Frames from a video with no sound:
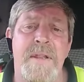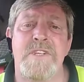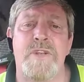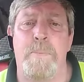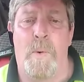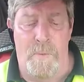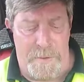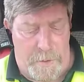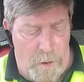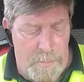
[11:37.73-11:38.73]
this support in
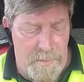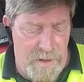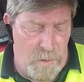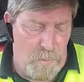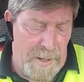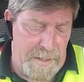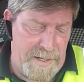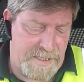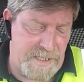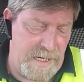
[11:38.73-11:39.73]
the Commonweal by
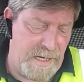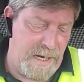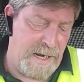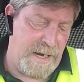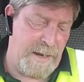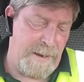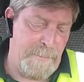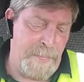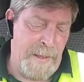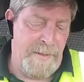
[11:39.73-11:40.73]
this uh,
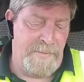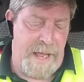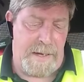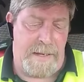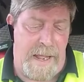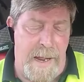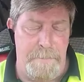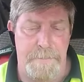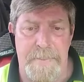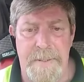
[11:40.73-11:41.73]
Nick Kempe.